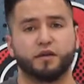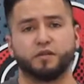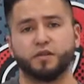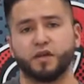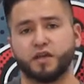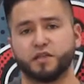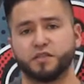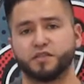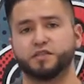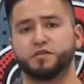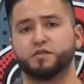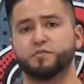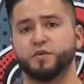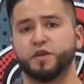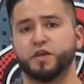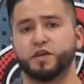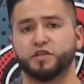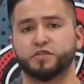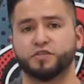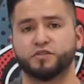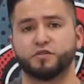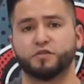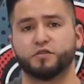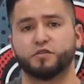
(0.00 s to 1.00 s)
Now that's to
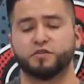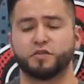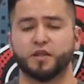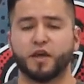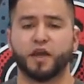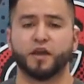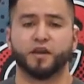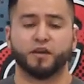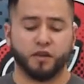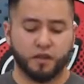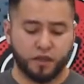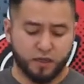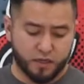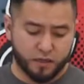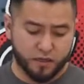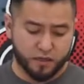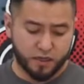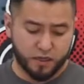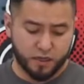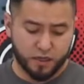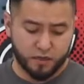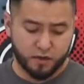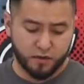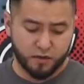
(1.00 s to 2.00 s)
make sure that
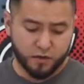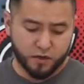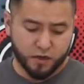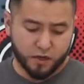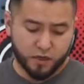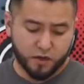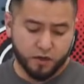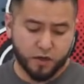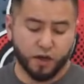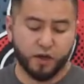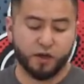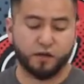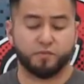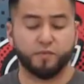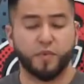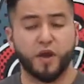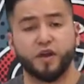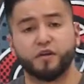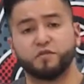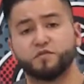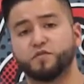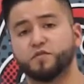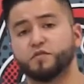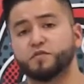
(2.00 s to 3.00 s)
the
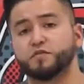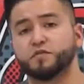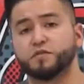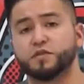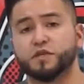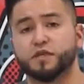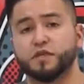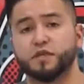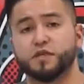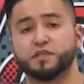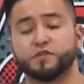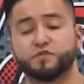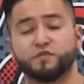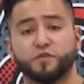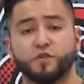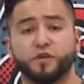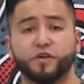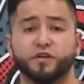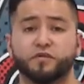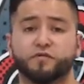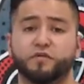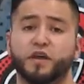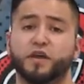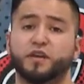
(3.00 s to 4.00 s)
Manifold is
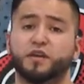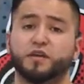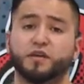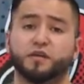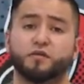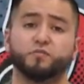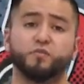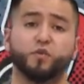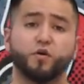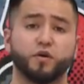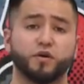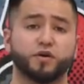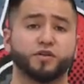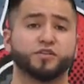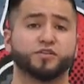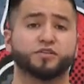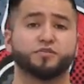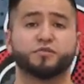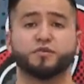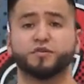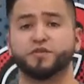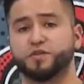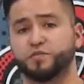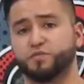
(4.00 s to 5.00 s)
free of any
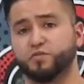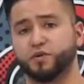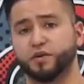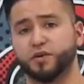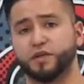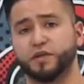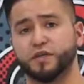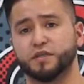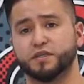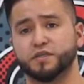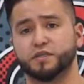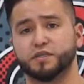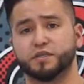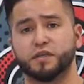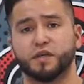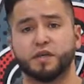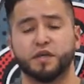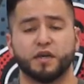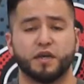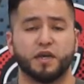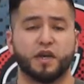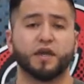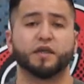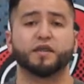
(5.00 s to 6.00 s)
moisture and debris,
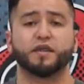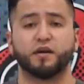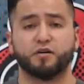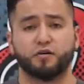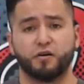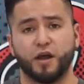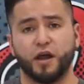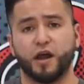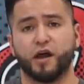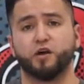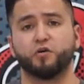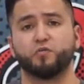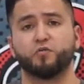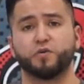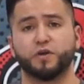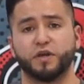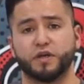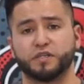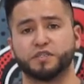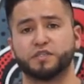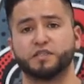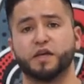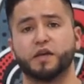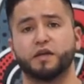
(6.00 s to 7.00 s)
and that will help
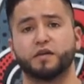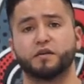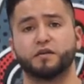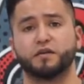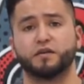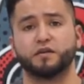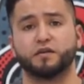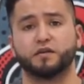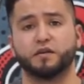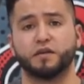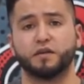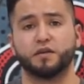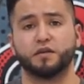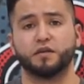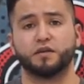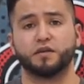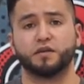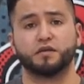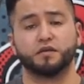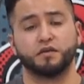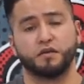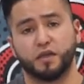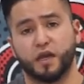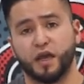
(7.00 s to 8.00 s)
extend
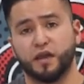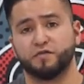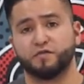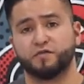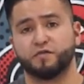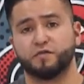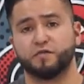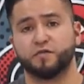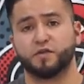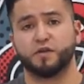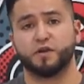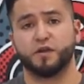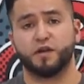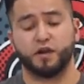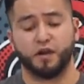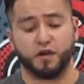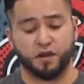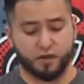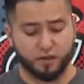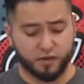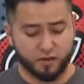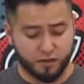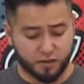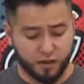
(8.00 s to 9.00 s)
the life
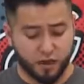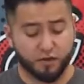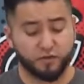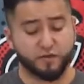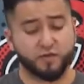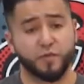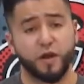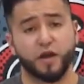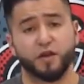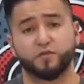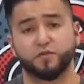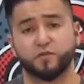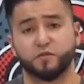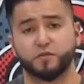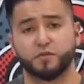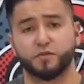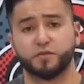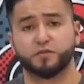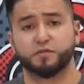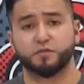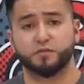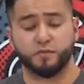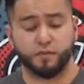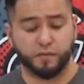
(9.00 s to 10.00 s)
of your manifold.
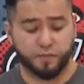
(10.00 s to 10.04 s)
